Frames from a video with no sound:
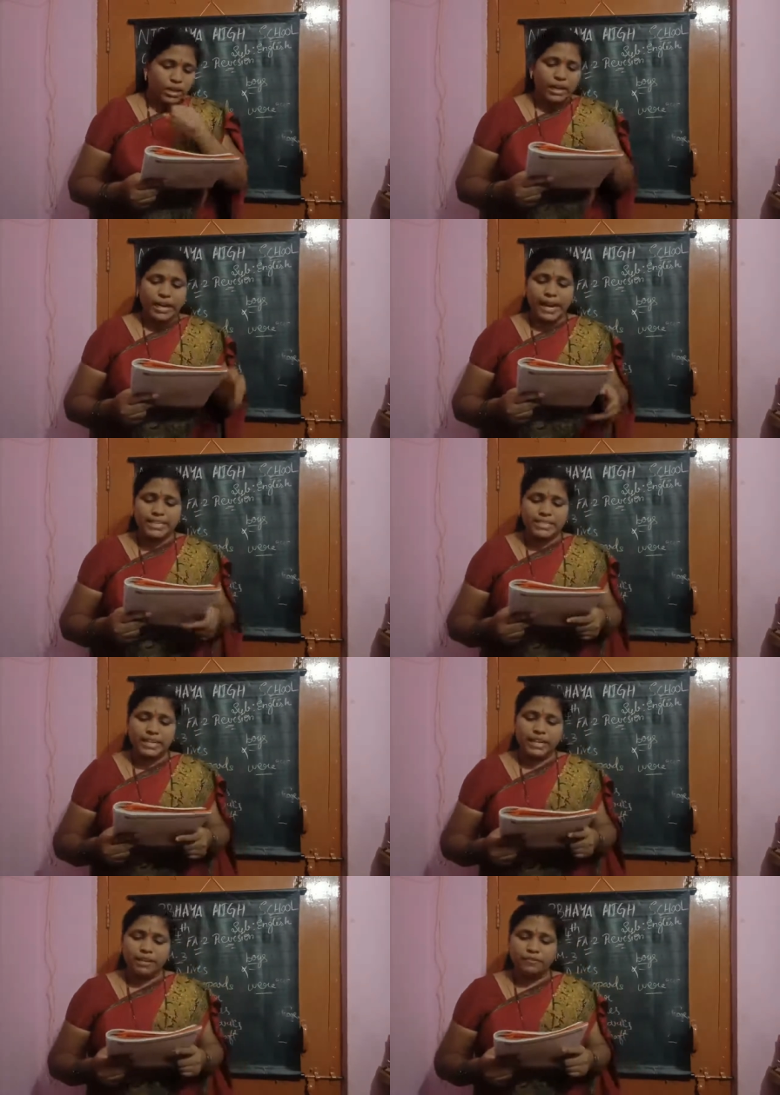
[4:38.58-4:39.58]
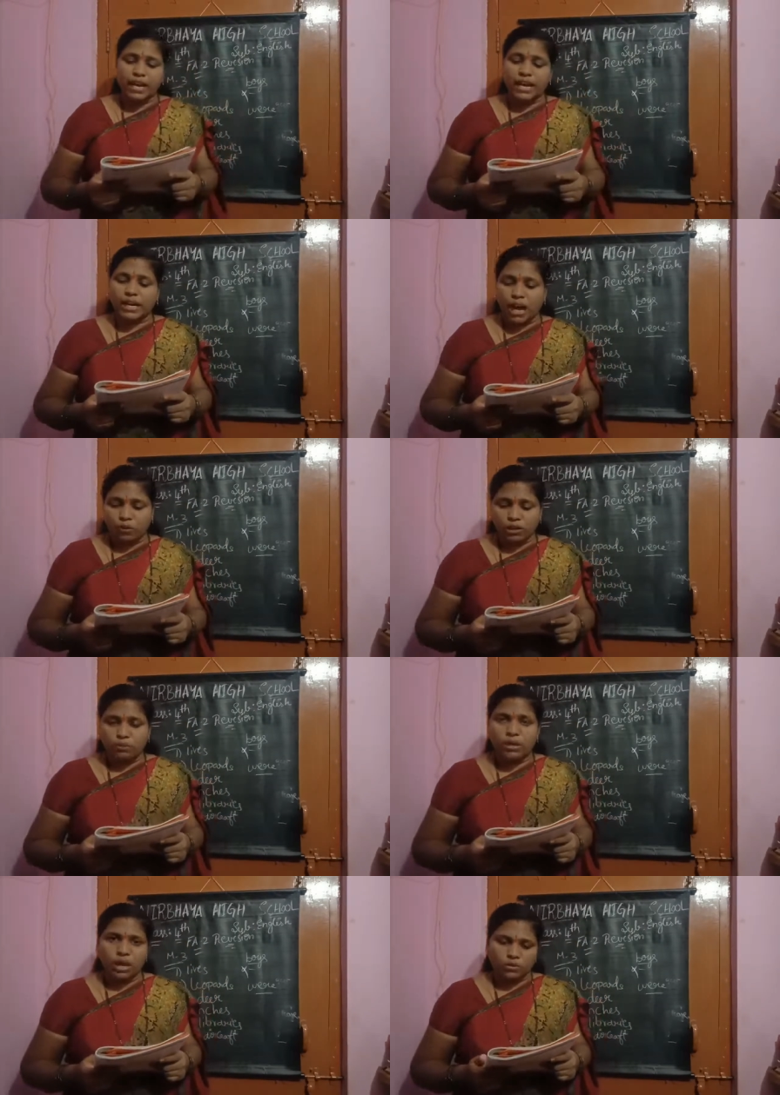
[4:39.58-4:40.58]
Right? See if they are
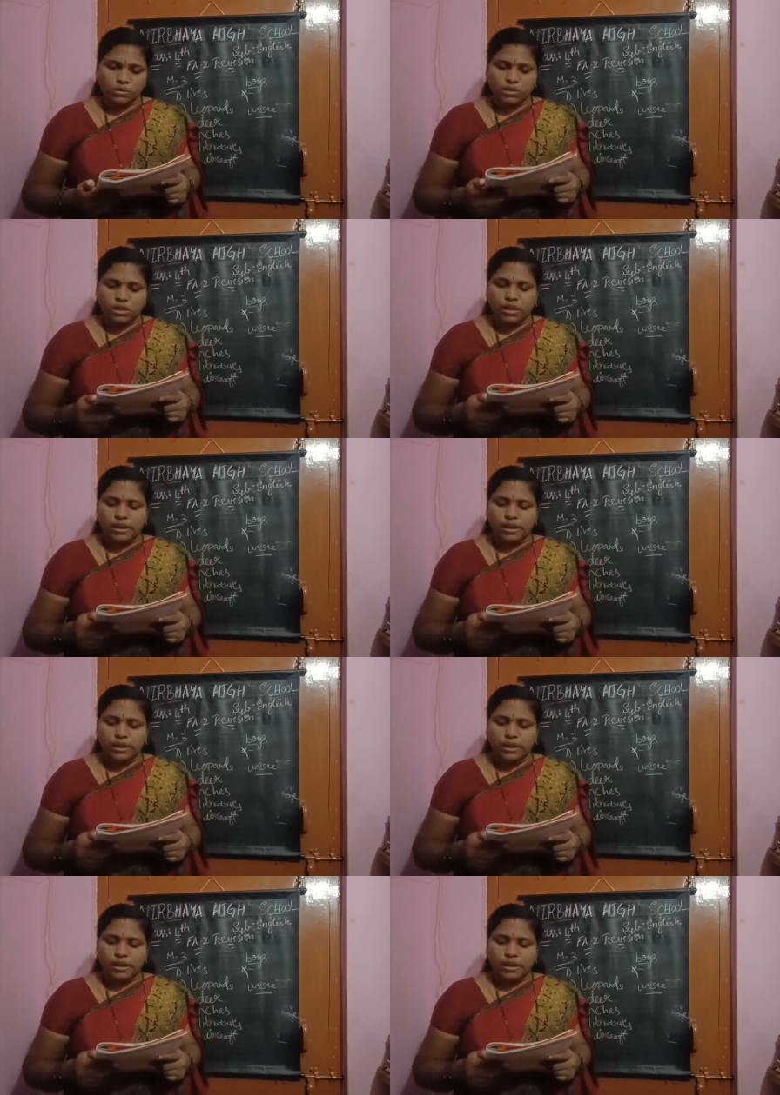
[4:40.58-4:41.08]
countable nouns.